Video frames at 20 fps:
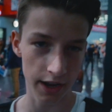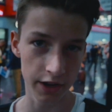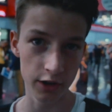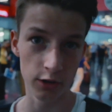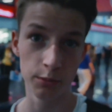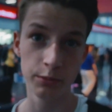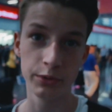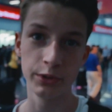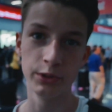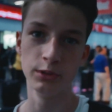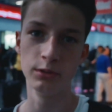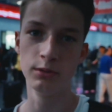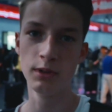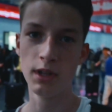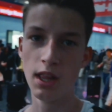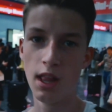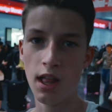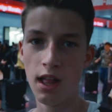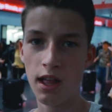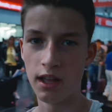I hope you
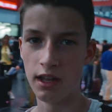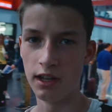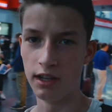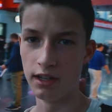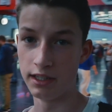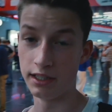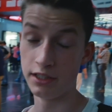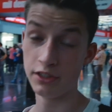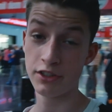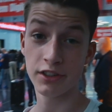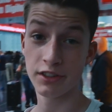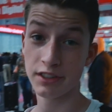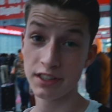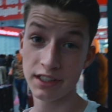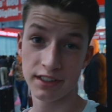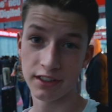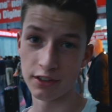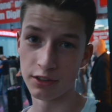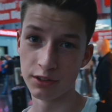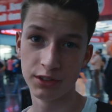enjoyed
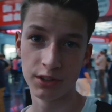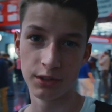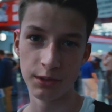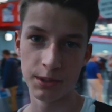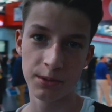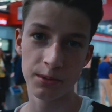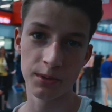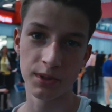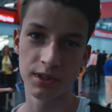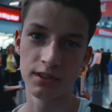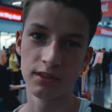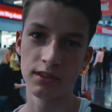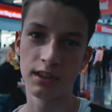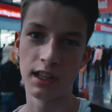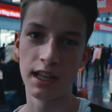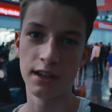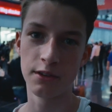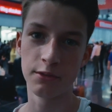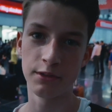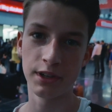it, although it wasn't
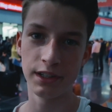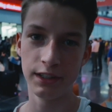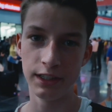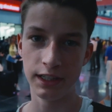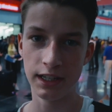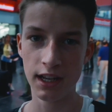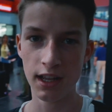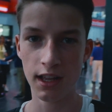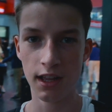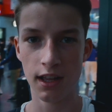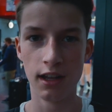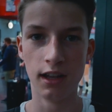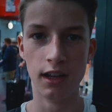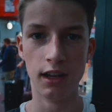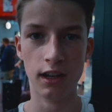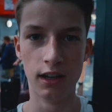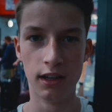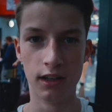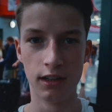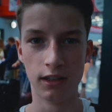like very
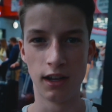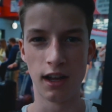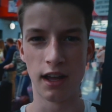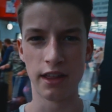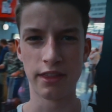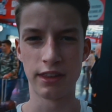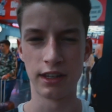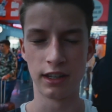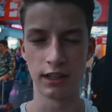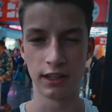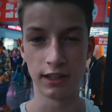I think